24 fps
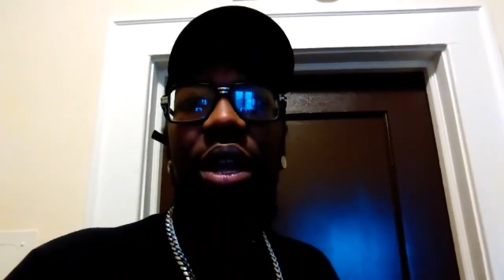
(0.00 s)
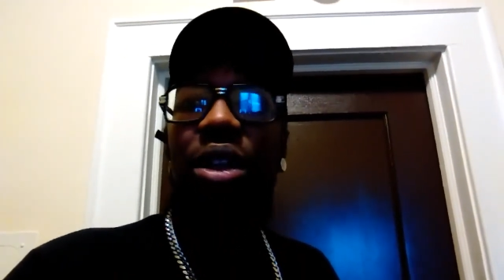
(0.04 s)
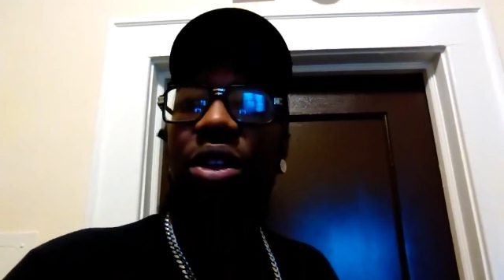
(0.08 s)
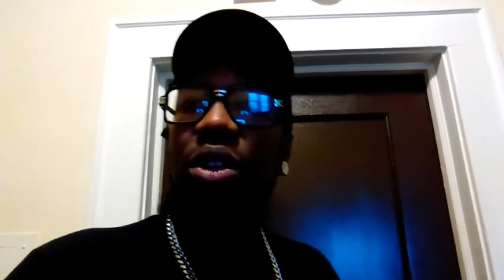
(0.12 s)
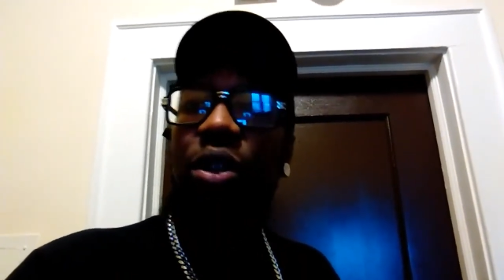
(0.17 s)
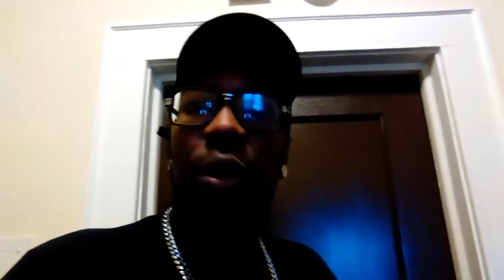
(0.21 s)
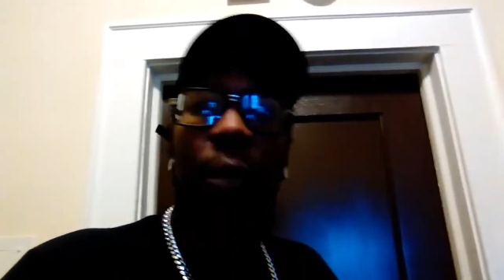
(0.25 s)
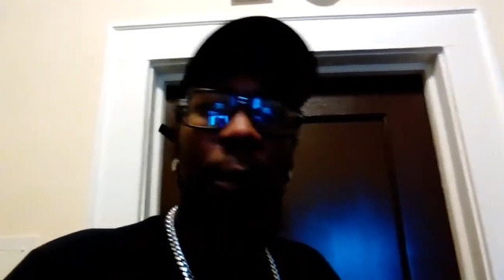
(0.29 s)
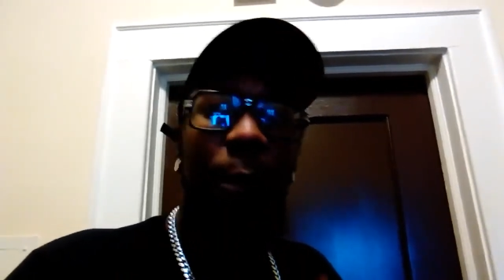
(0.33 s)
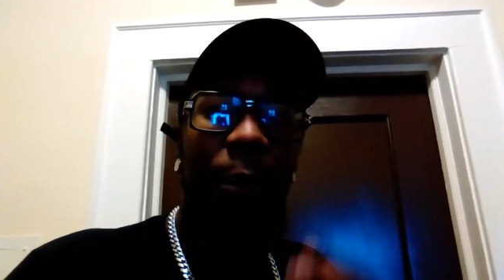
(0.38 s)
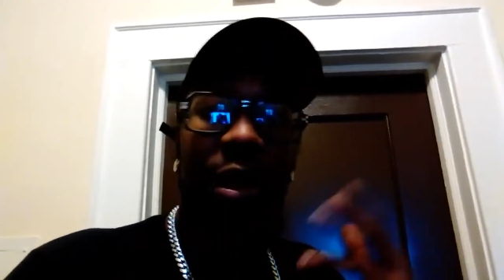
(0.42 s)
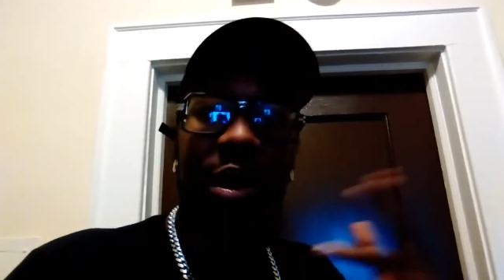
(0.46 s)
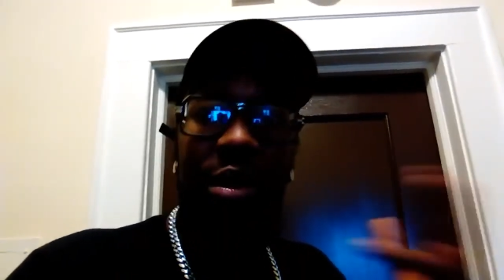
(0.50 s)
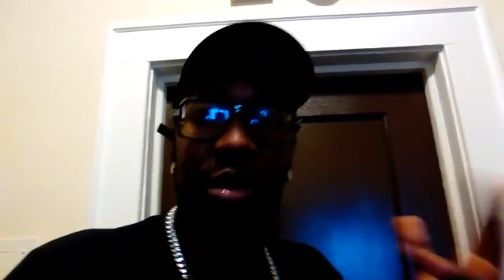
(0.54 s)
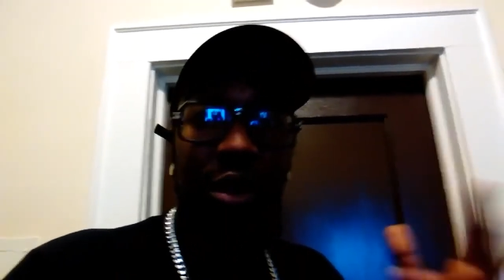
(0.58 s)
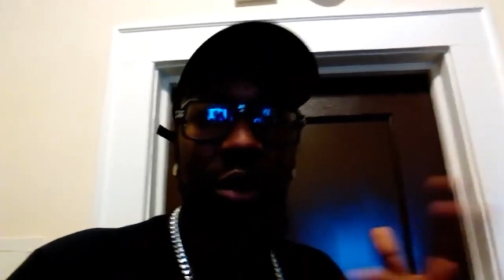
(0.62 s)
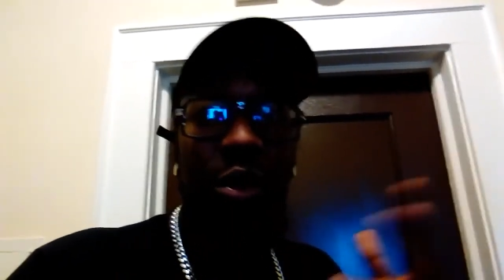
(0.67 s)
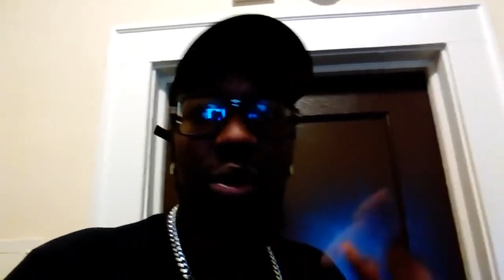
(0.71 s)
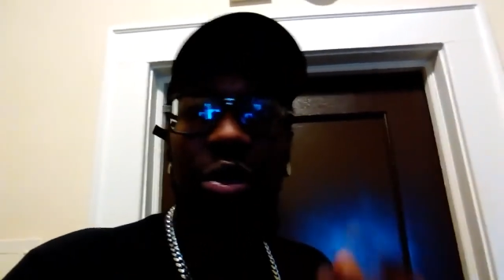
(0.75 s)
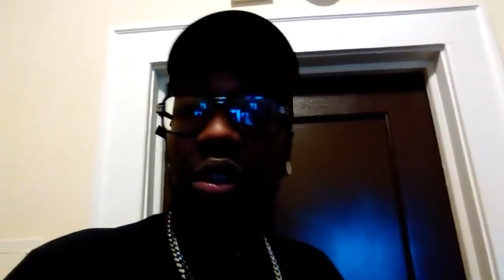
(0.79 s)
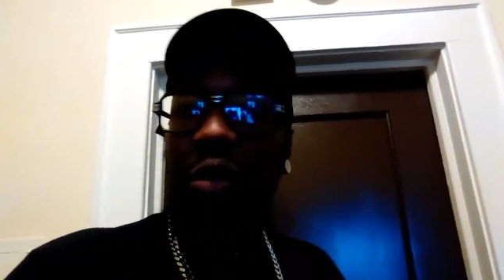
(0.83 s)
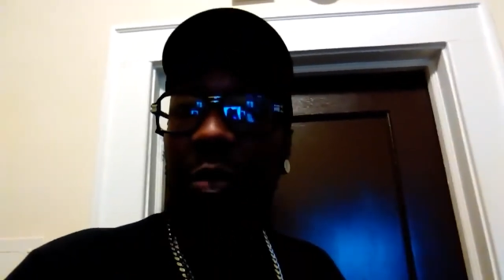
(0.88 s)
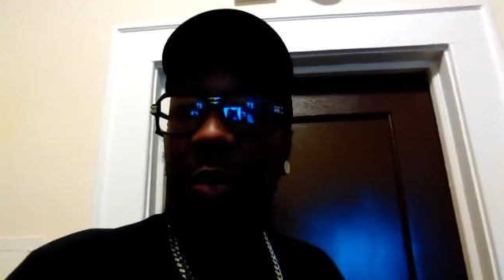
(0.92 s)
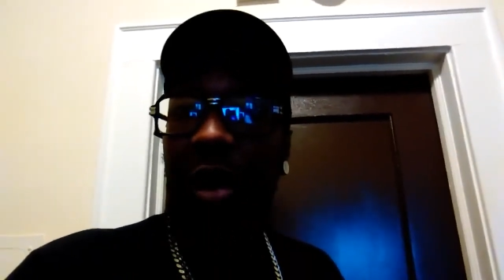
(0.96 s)
You'll piss
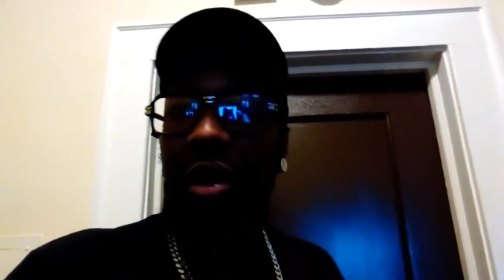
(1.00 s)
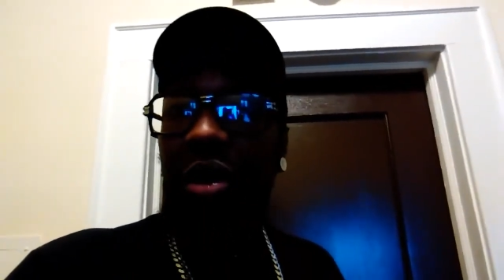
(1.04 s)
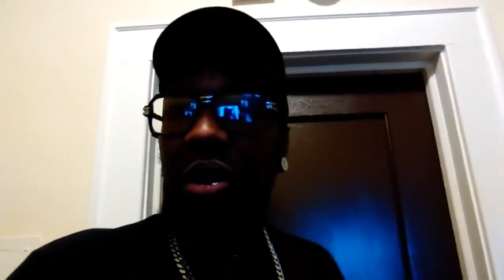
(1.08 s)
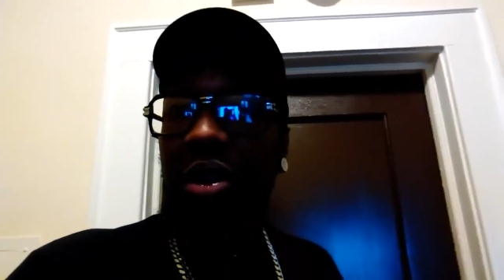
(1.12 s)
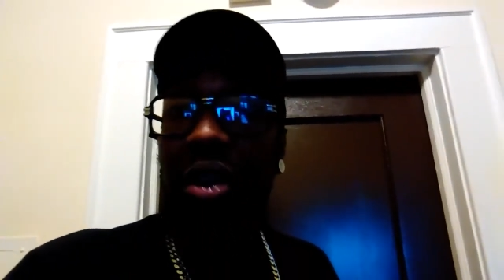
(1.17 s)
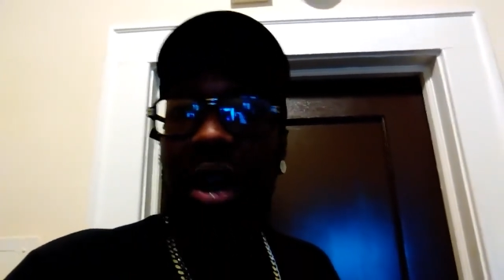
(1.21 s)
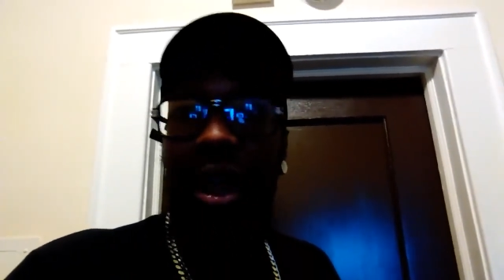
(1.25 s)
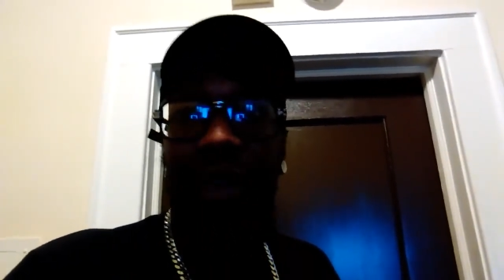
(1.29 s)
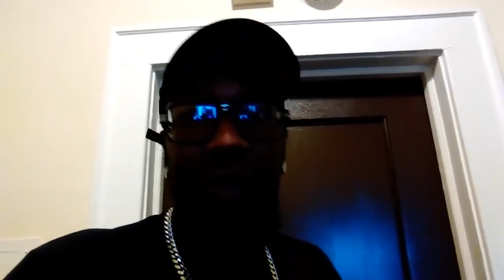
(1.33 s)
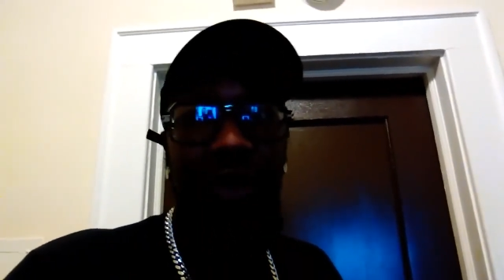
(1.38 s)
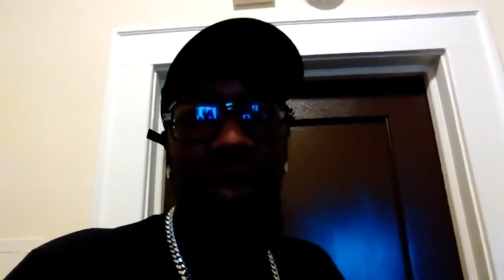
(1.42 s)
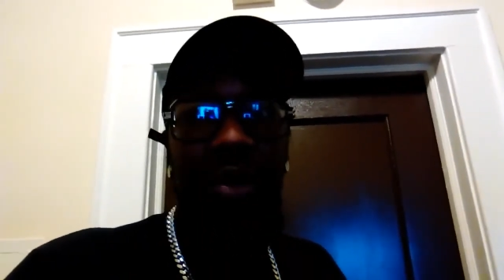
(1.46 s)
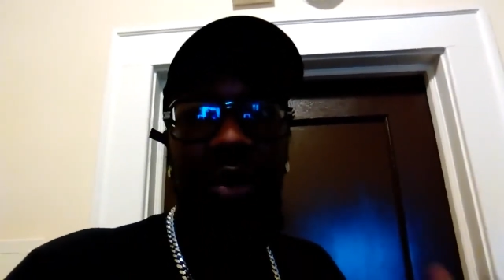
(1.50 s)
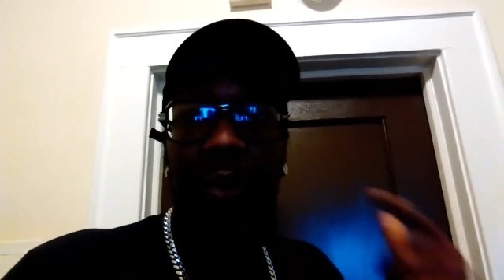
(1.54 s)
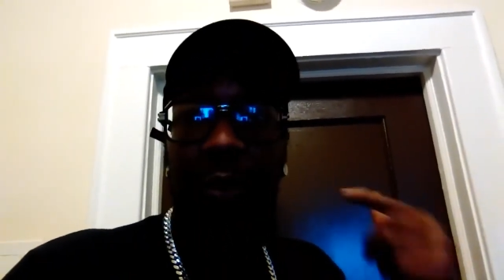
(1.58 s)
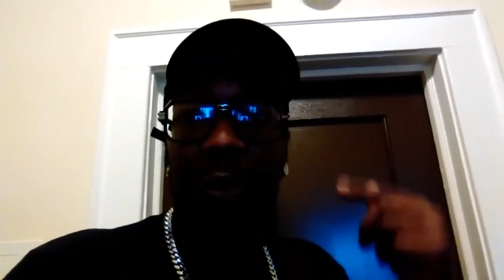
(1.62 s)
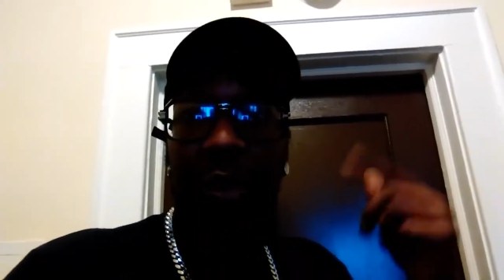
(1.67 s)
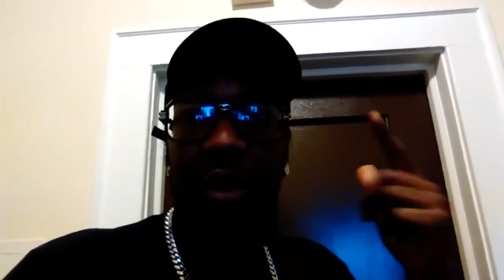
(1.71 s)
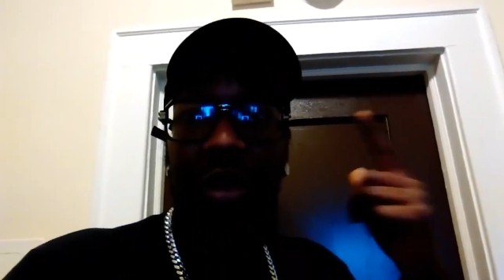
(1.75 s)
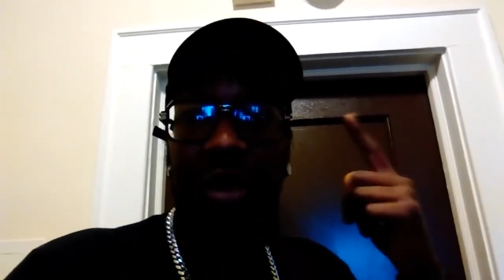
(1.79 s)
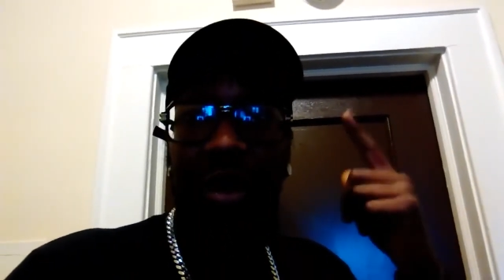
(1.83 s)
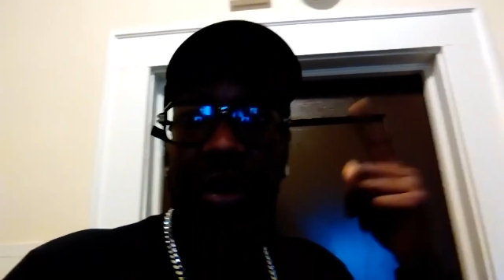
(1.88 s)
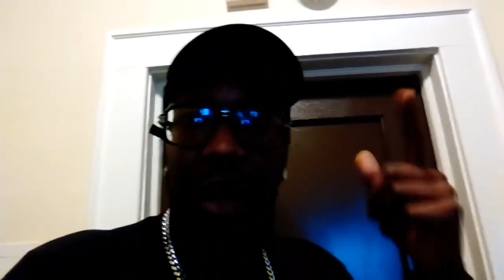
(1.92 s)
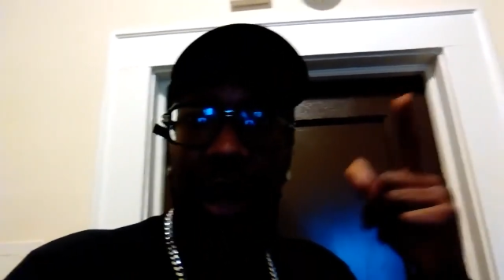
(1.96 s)
those spirits off, and the
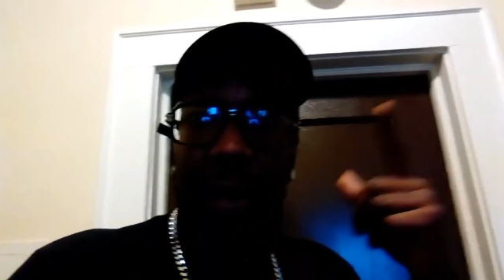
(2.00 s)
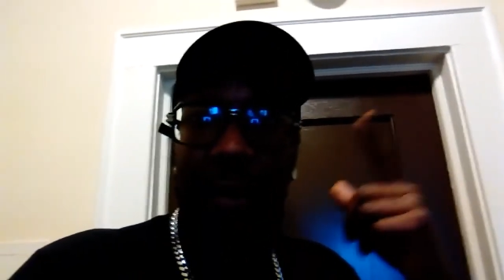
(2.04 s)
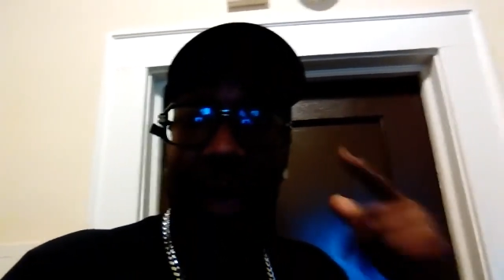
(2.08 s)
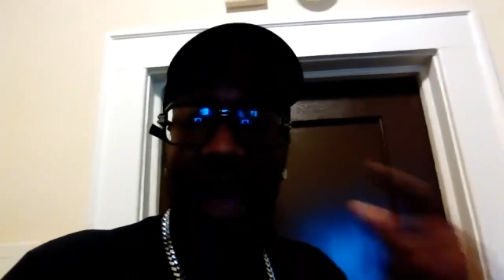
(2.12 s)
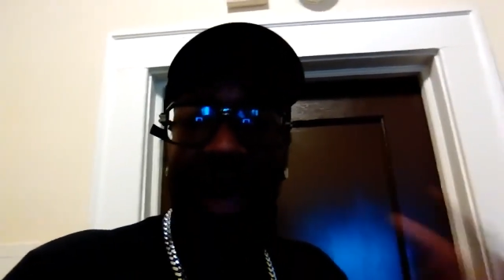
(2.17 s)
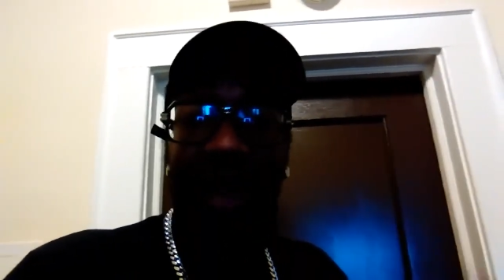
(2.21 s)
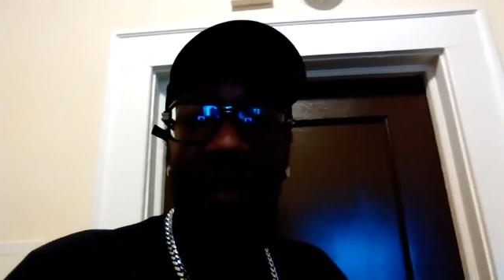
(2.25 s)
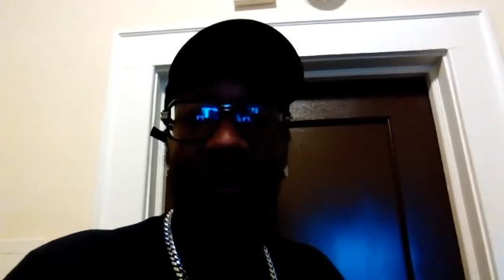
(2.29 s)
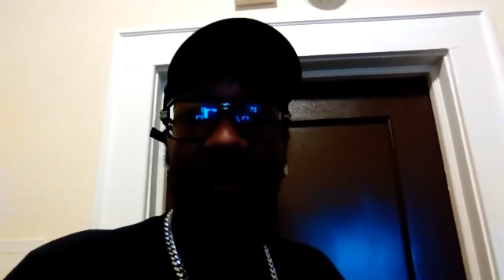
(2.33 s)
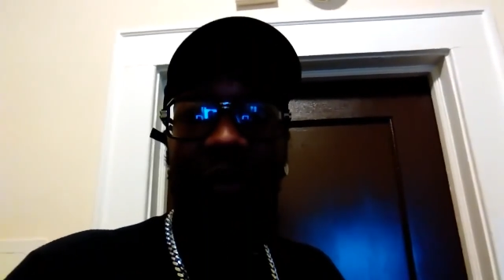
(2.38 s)
spirits come back and